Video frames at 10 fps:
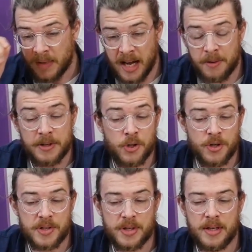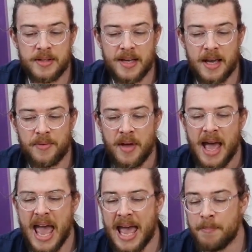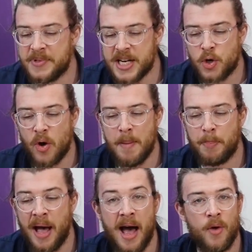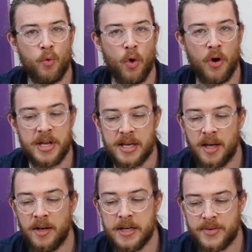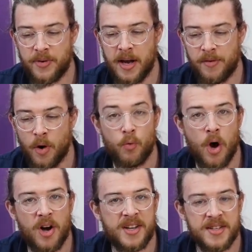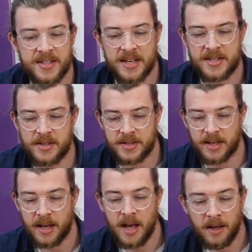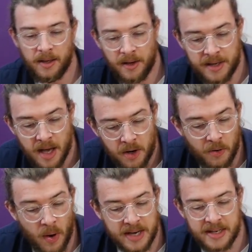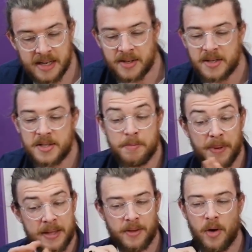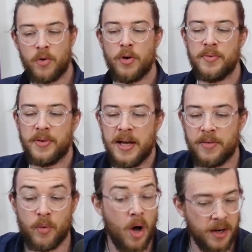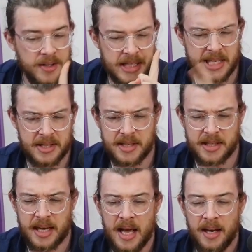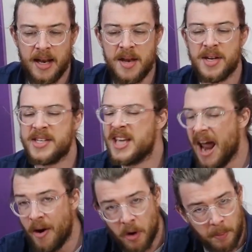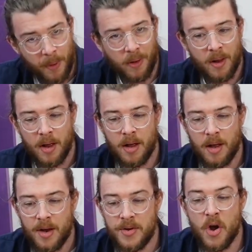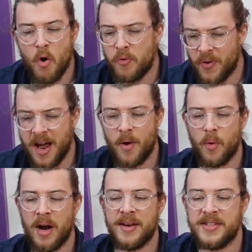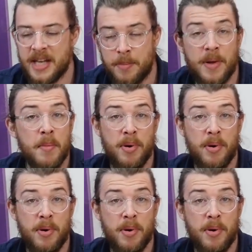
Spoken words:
Anyway, judges. Dave. Empty creme pat and runny. Nice flavour though. Wrong consistency. Lottie. Quite neat. Split though. Good flavour. Wrong consistency. Linda. Terrible. no flour, and dip.